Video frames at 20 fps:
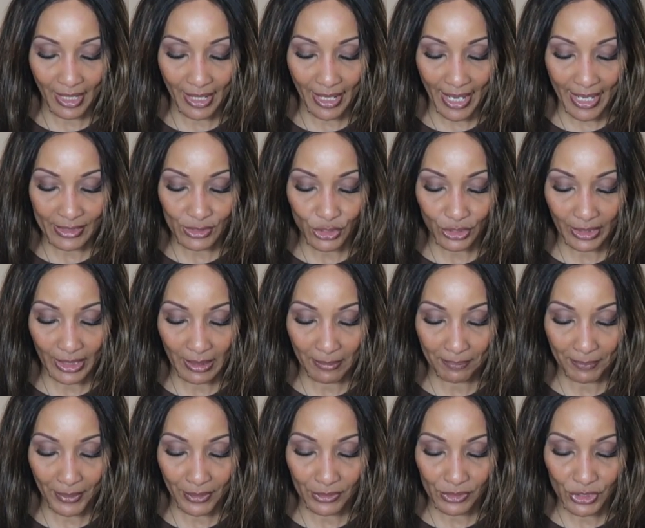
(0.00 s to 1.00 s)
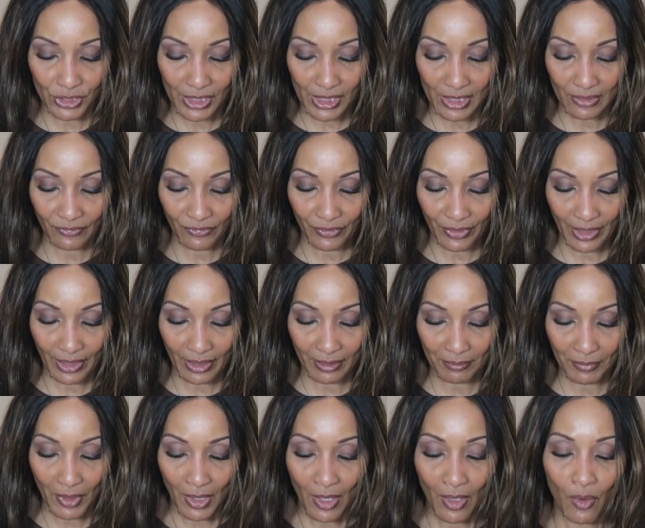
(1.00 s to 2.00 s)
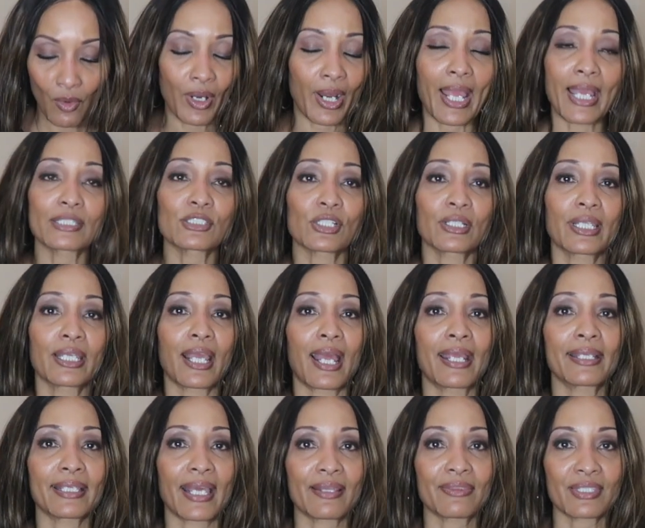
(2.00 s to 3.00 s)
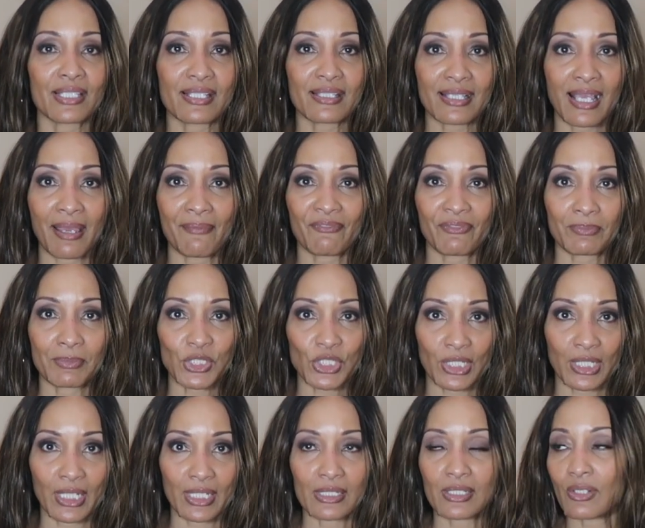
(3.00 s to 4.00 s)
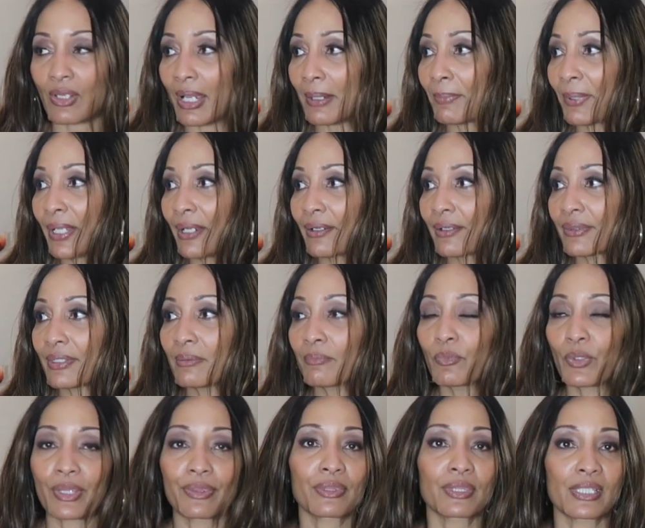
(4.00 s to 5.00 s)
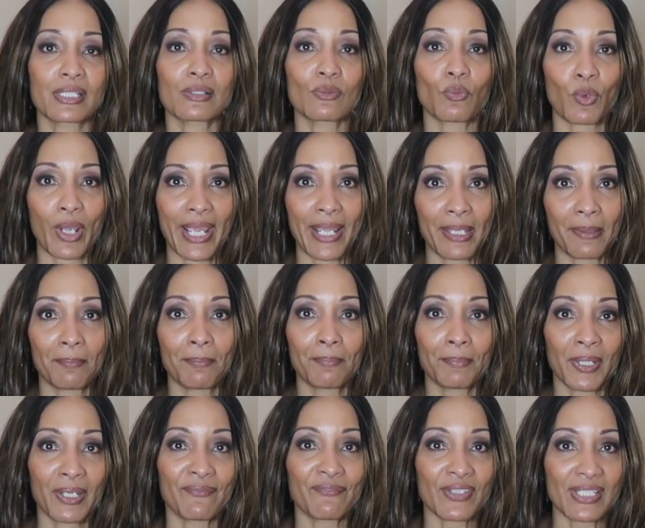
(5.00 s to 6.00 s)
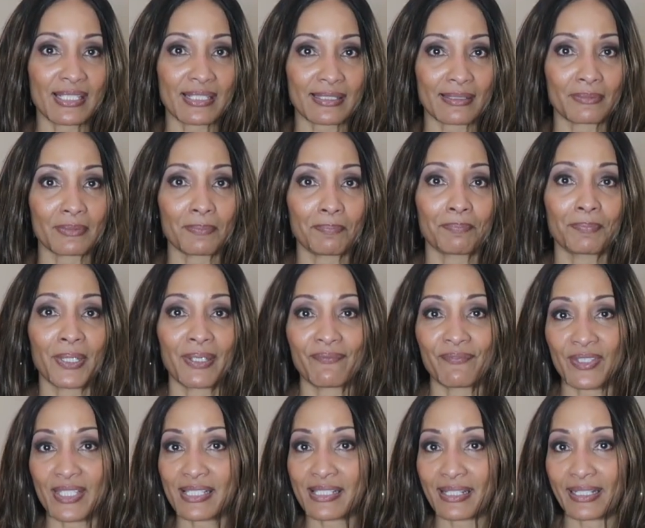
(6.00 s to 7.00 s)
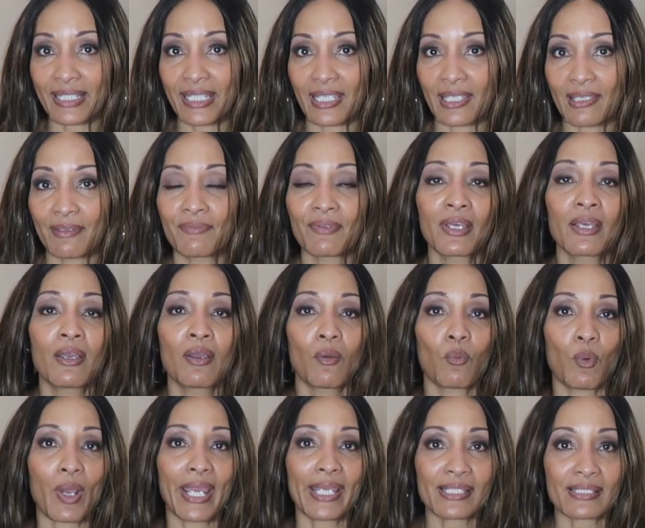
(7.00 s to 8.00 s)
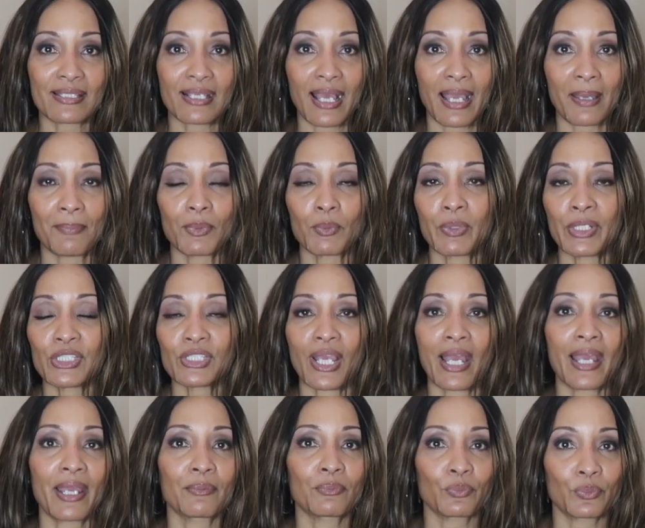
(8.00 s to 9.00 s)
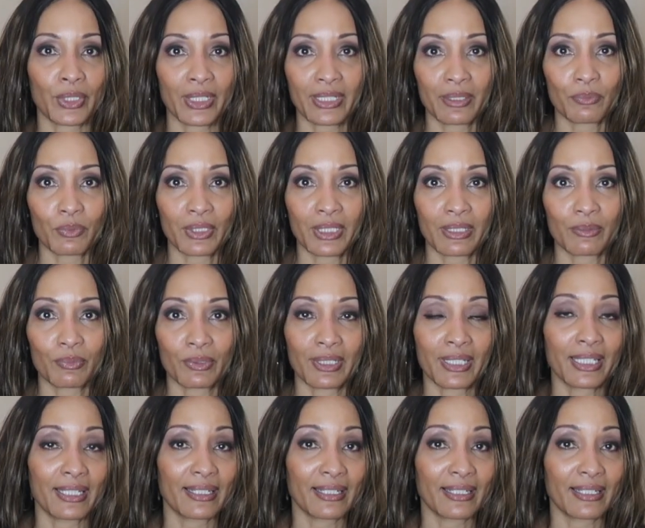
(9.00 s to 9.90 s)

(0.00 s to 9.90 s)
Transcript: I actually purchased from, or actually I got this top from Shein. So I paired them with this white puffy, puffy sleeve white top, which I really, really, really